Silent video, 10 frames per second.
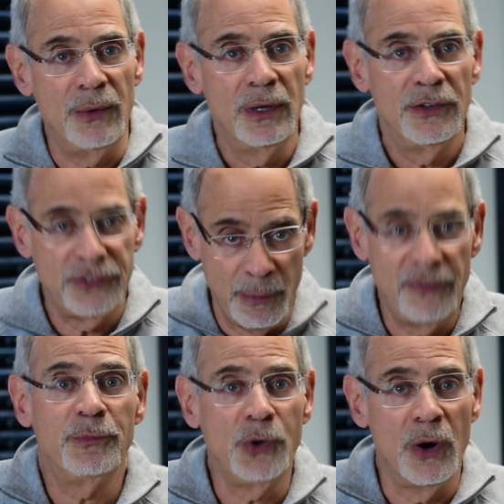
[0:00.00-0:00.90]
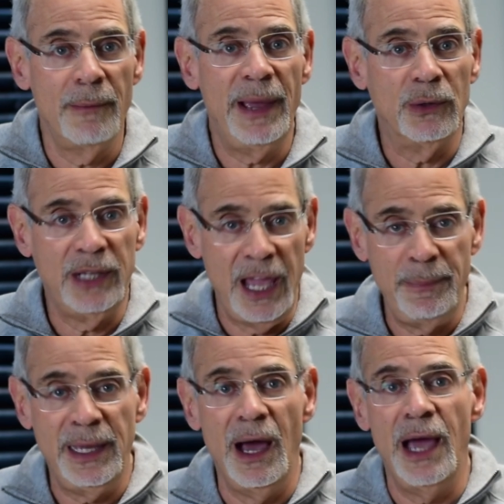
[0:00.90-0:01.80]
some of them talk about
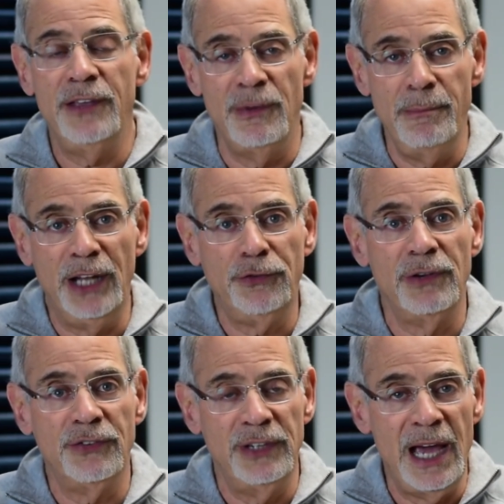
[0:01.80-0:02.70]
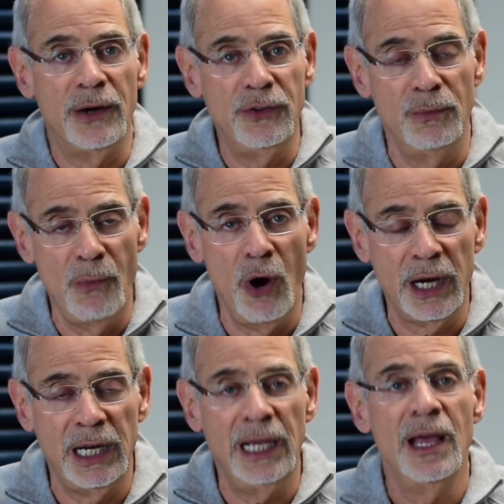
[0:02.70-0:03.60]
KPIs and metrics and how to do
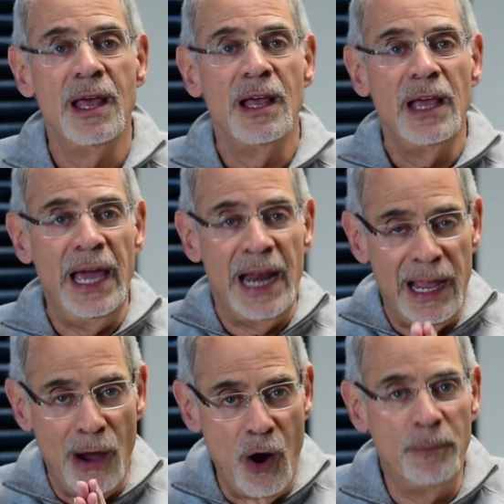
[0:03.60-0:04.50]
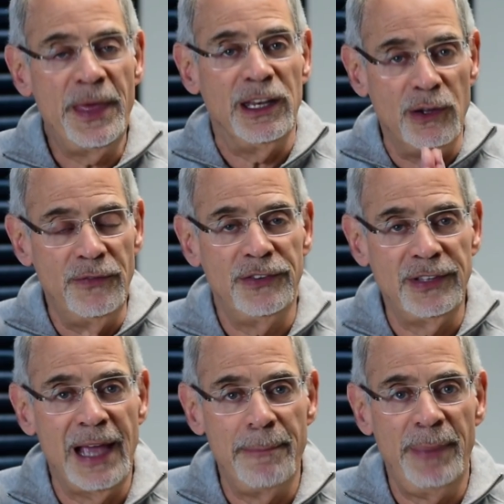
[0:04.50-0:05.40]
marketing. And I hope that you visit
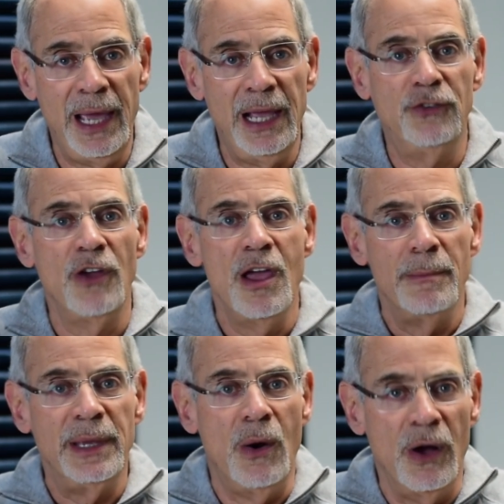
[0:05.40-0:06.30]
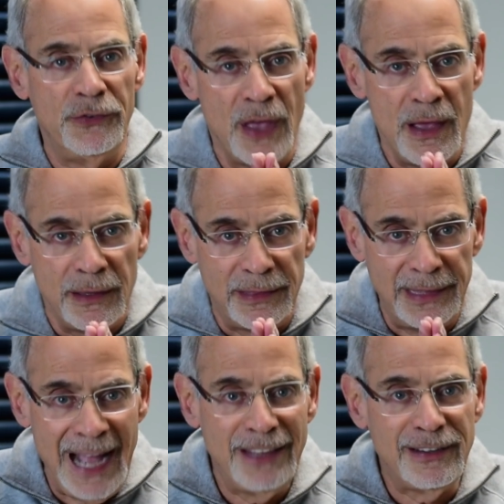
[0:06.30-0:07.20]
that page, because
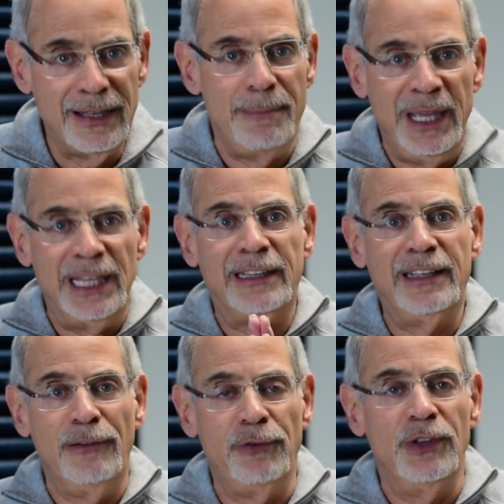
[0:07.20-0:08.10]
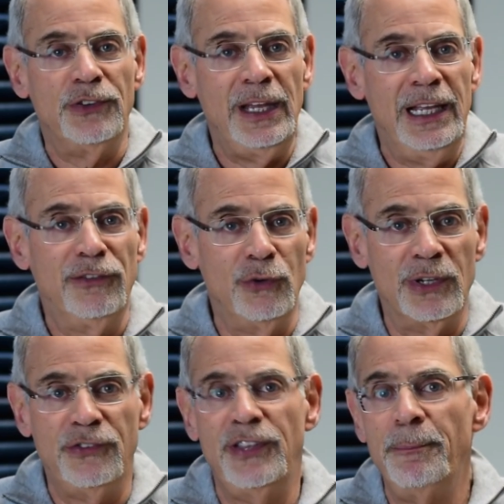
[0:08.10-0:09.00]
that's going to be the difference
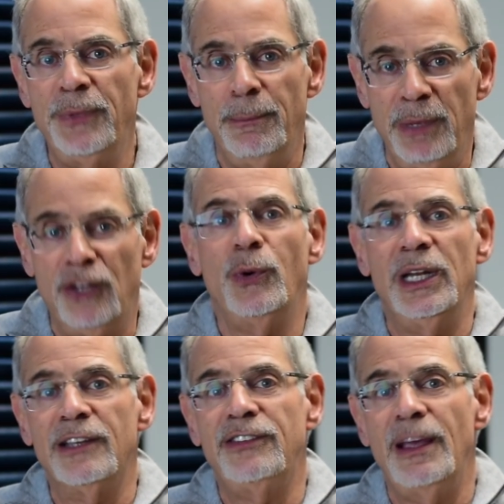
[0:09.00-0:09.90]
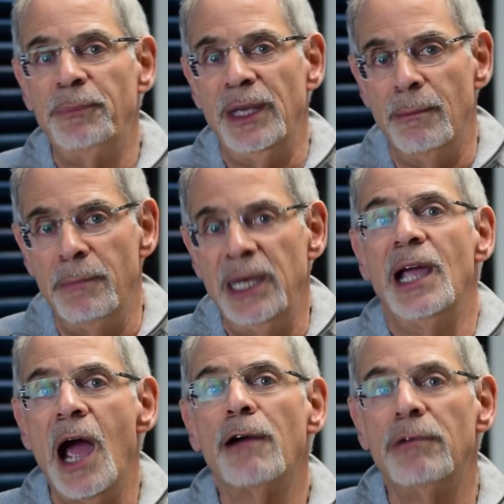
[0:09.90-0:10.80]
between accepting
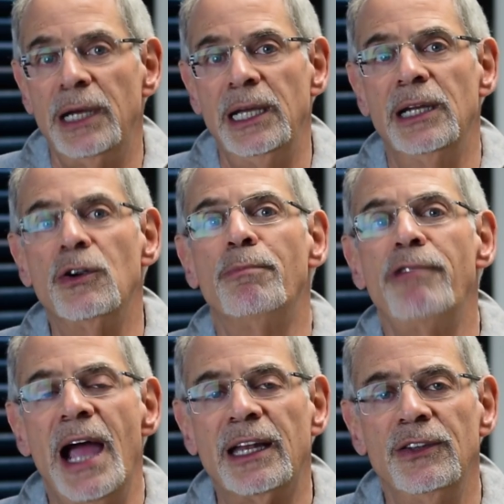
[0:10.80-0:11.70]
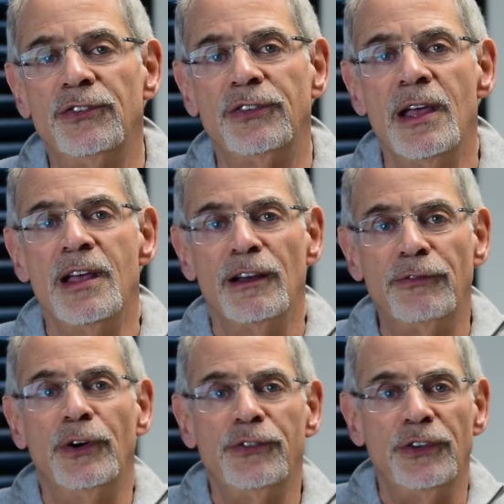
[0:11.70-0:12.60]
mediocrity in your practice
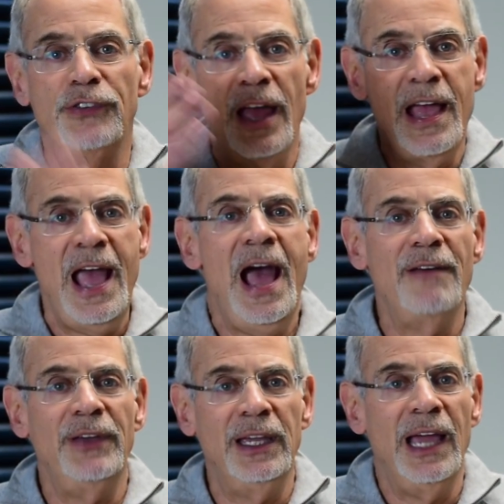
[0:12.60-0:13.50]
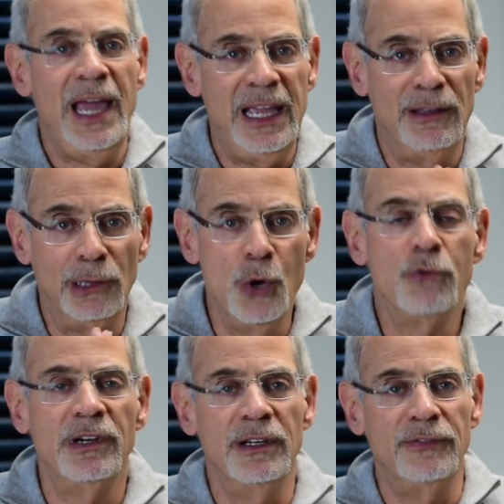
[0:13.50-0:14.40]
versus having a
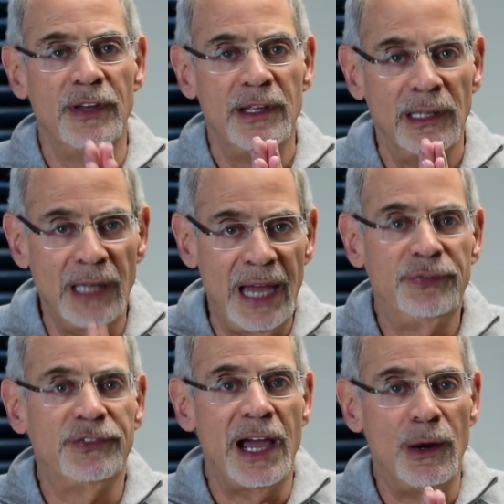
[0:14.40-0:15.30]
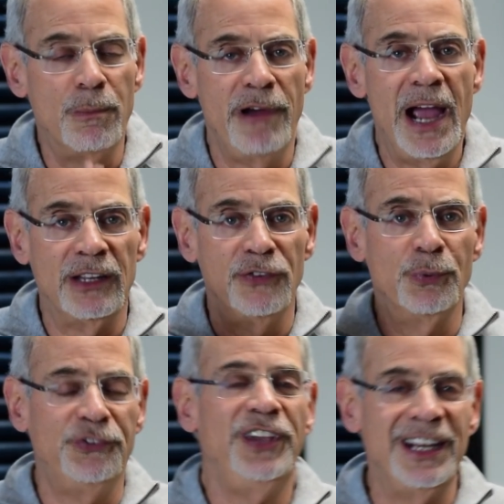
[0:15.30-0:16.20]
lucrative lifestyle practice.
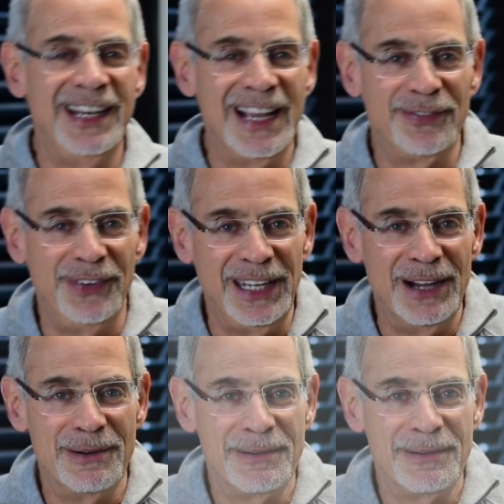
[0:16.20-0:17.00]
We'll see you in the next video.